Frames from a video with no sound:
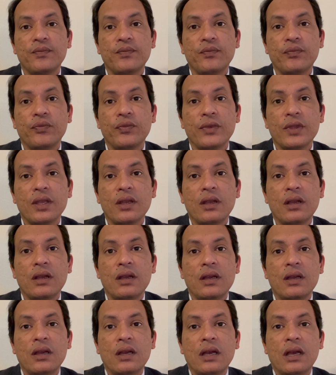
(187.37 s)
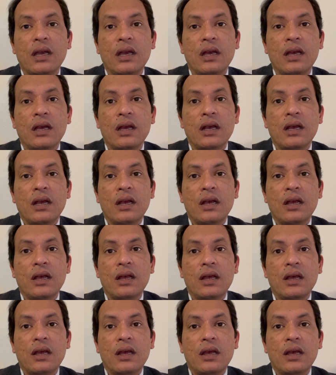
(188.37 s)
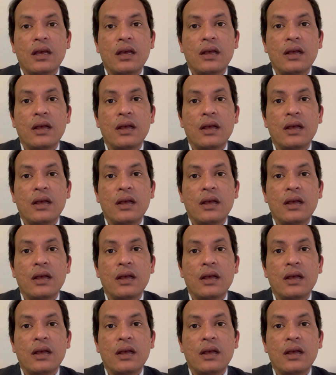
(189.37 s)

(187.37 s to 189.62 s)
Nothing is said.